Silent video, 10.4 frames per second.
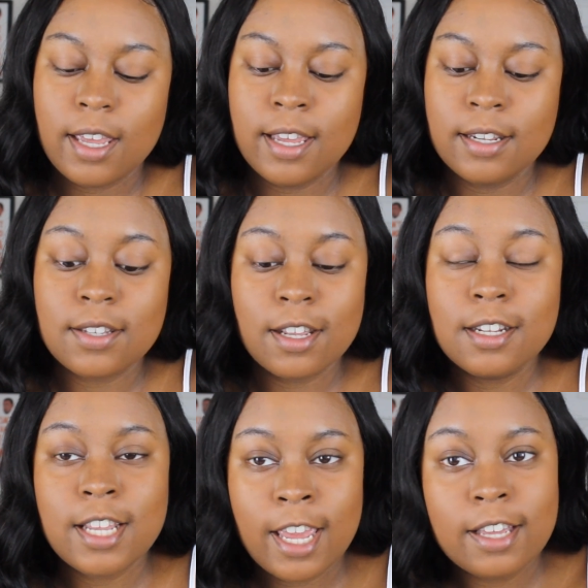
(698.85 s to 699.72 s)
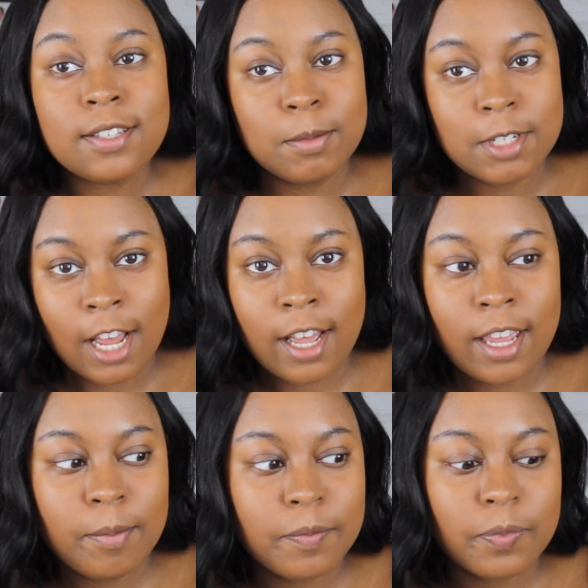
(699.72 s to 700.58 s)
It's gonna take some
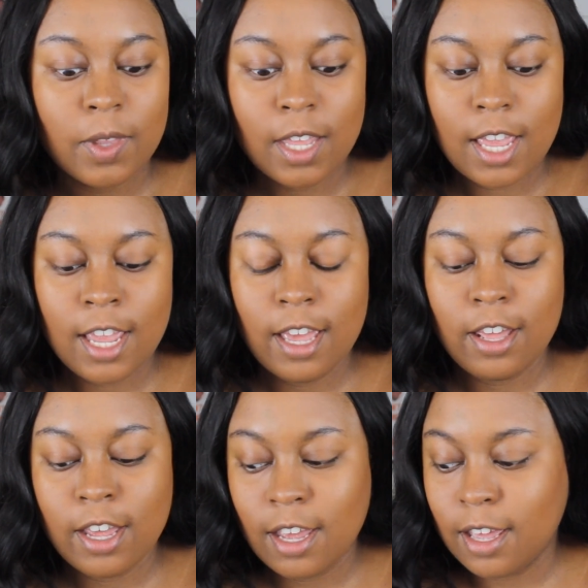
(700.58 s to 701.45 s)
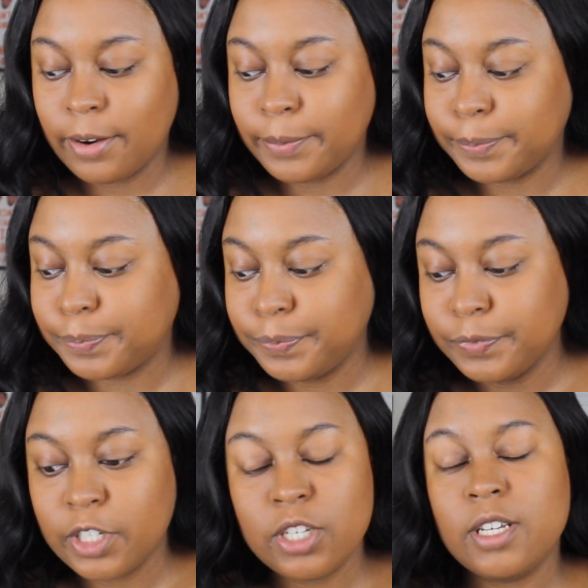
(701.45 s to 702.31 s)
time, and
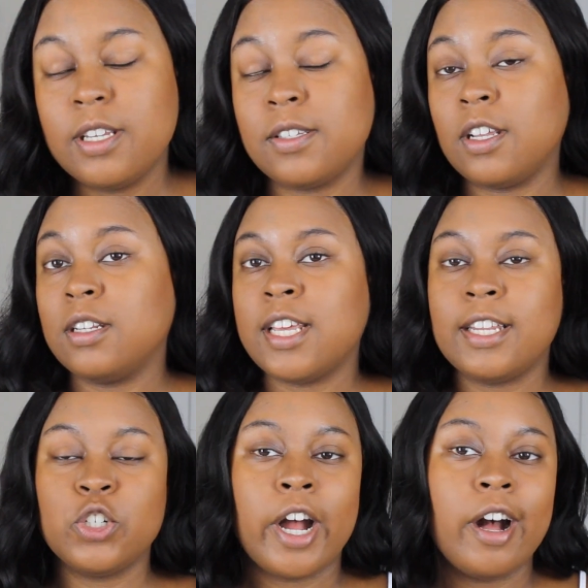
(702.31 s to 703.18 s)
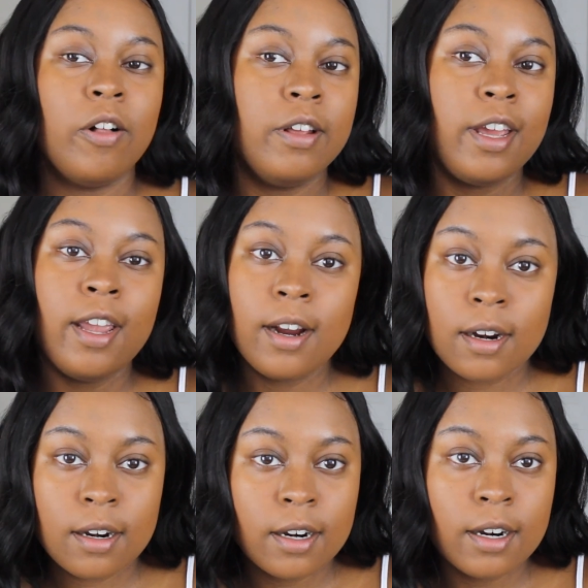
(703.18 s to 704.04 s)
it's gonna take trial and
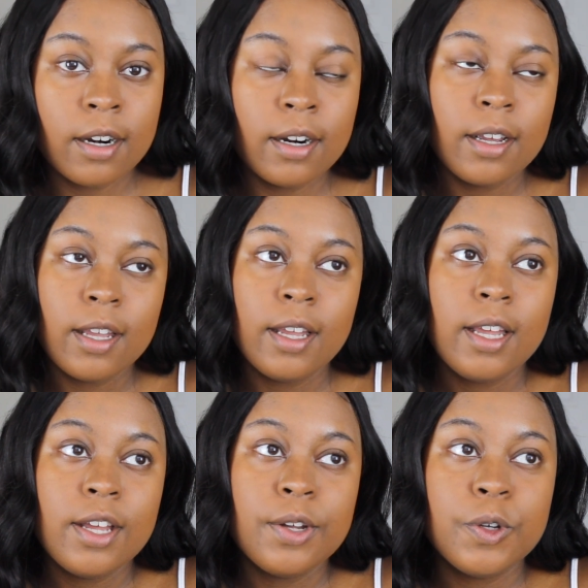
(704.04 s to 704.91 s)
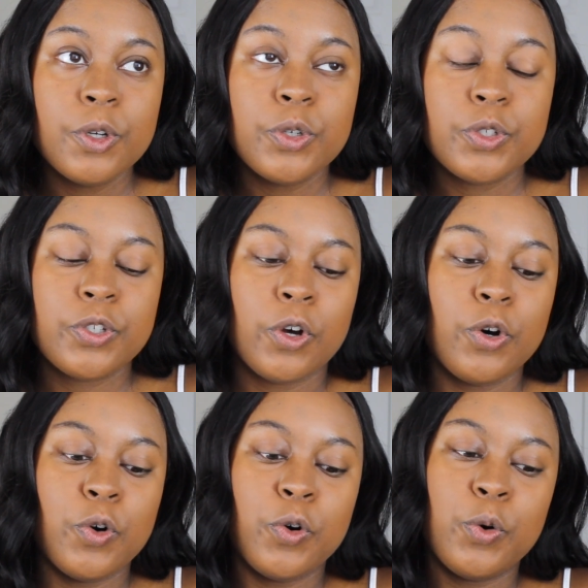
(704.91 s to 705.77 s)
error,
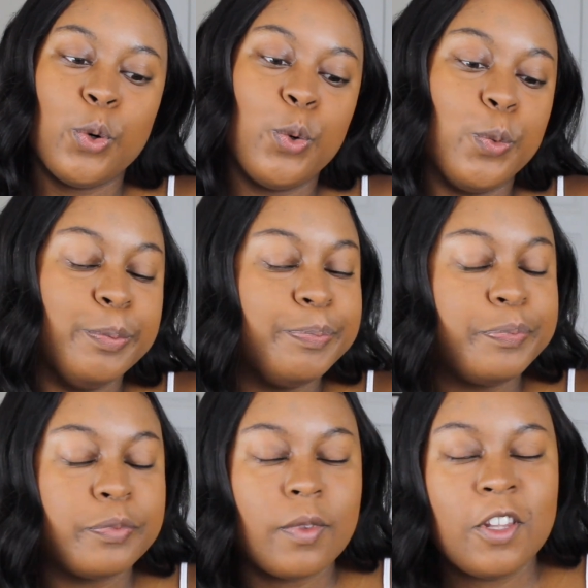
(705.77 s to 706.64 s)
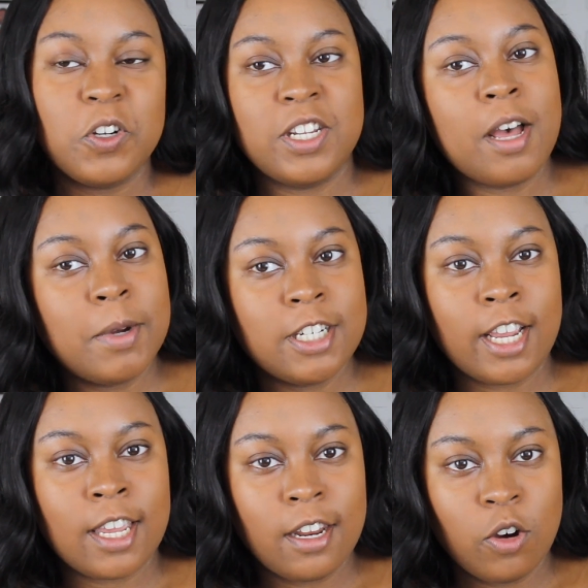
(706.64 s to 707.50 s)
so there's not much
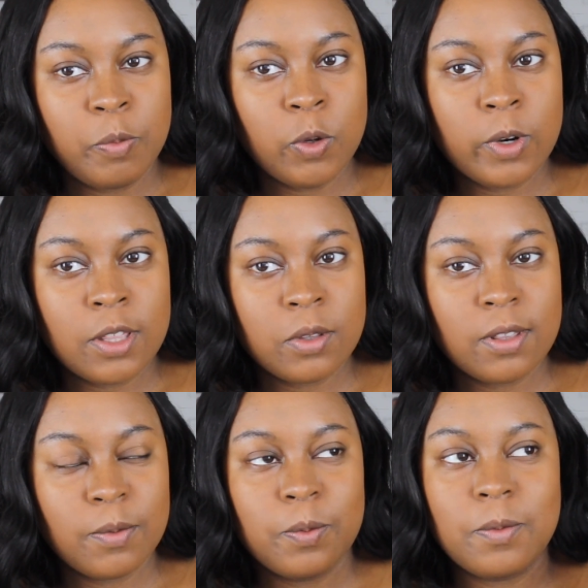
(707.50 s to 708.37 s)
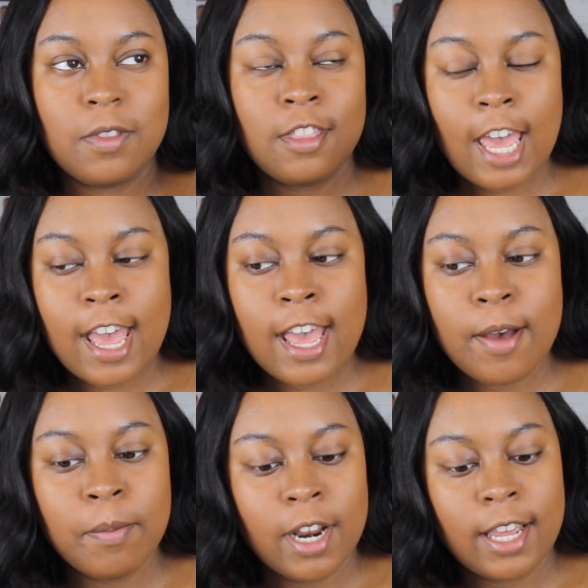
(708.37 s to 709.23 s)
I can help you with
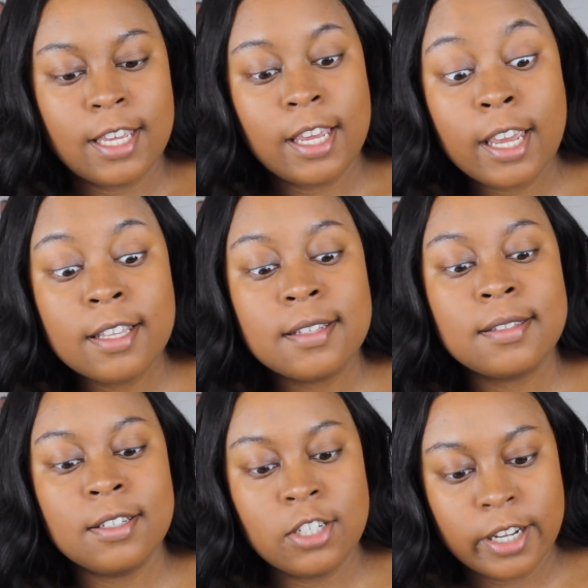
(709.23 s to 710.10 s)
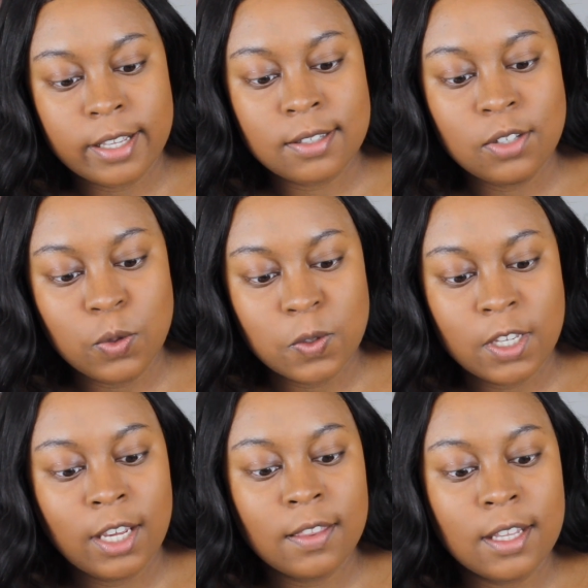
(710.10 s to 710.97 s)
that, but I can suggest
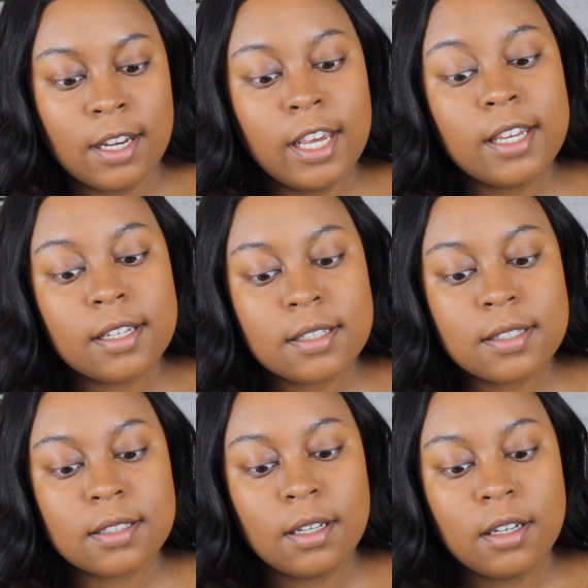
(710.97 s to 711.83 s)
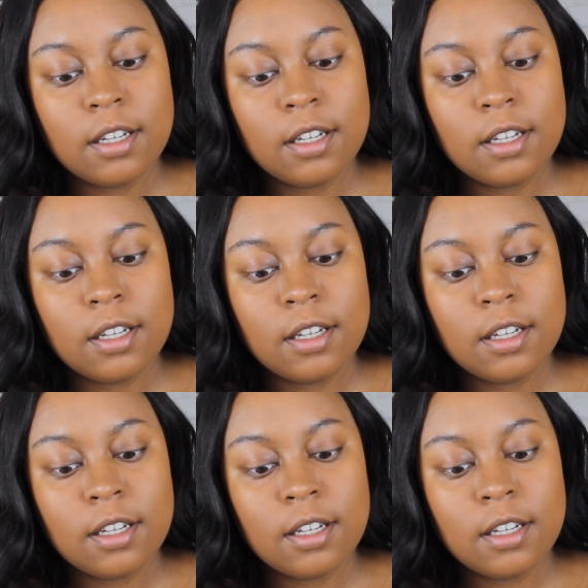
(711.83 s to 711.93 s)
using the NYX